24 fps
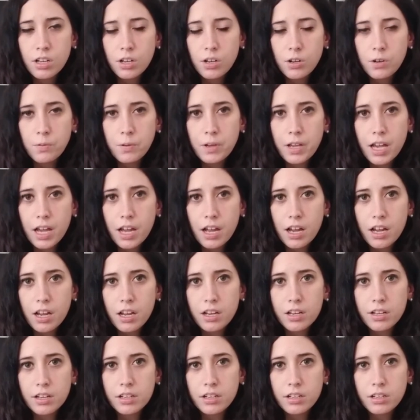
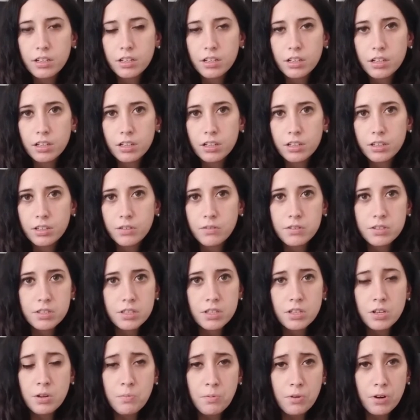there was the
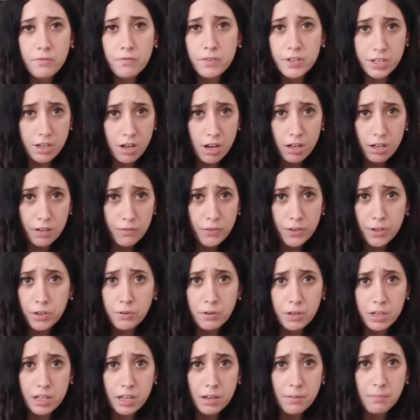newborn photographer who
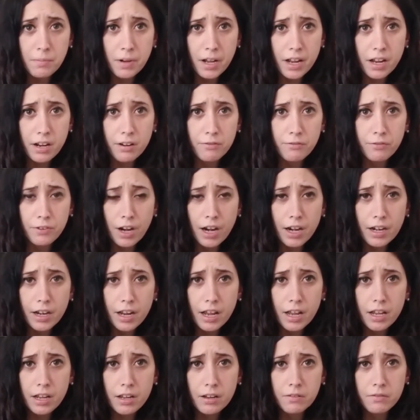had come by on
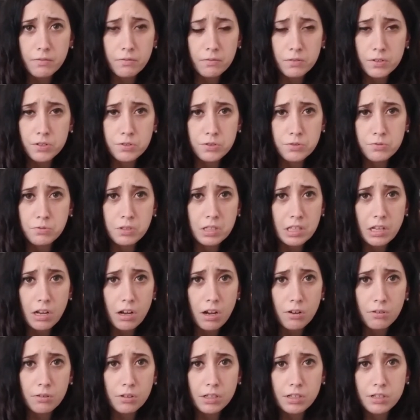Friday, which was really
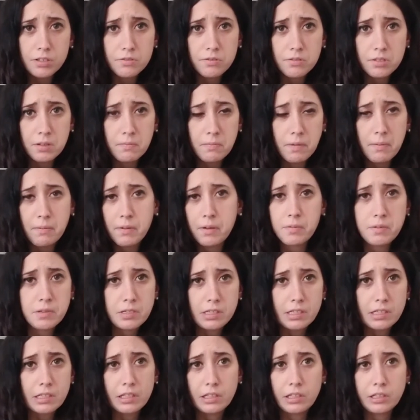awkward because it was like, my baby's in
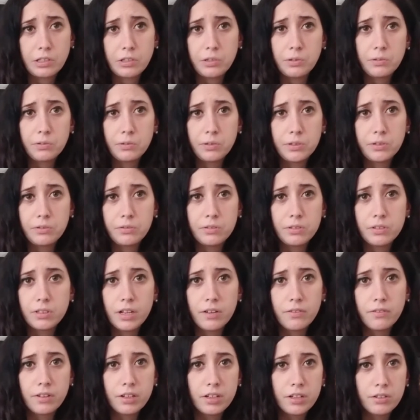the NICU, you
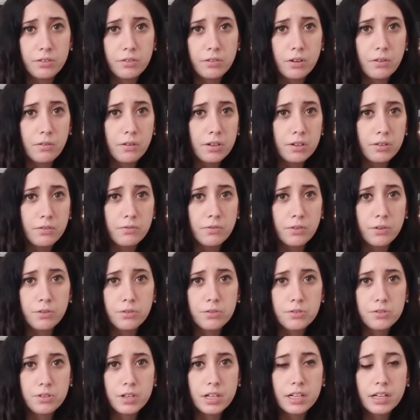definitely do not want to do
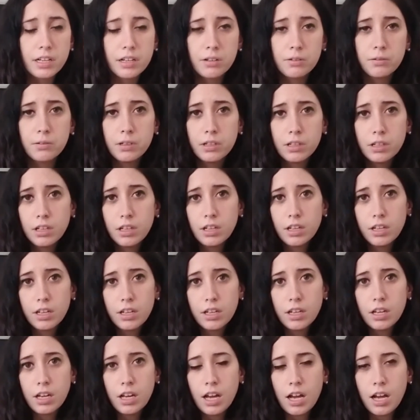photos right now.
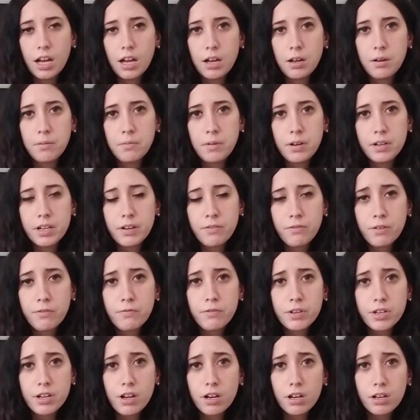A different
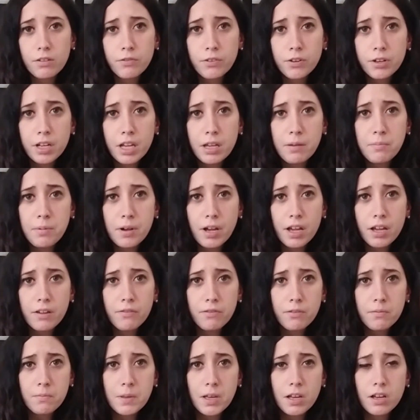photographer came by
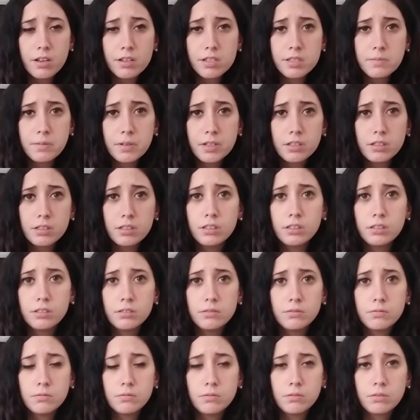from the hospital.
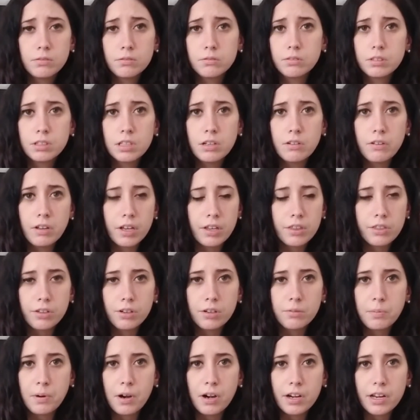Well, you know, like a
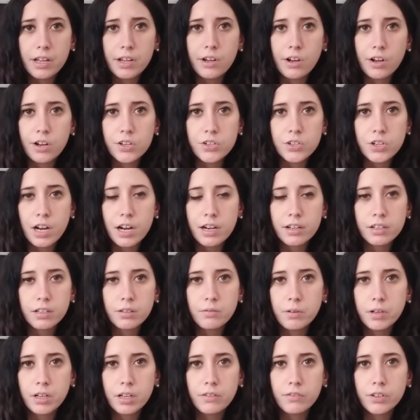third party contracted,
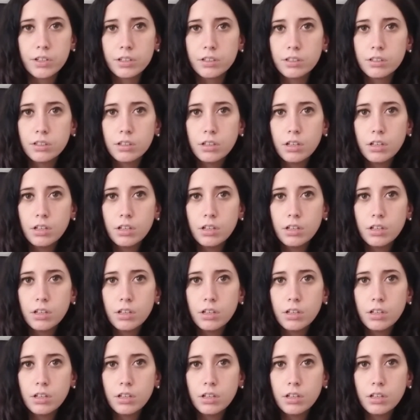whatever.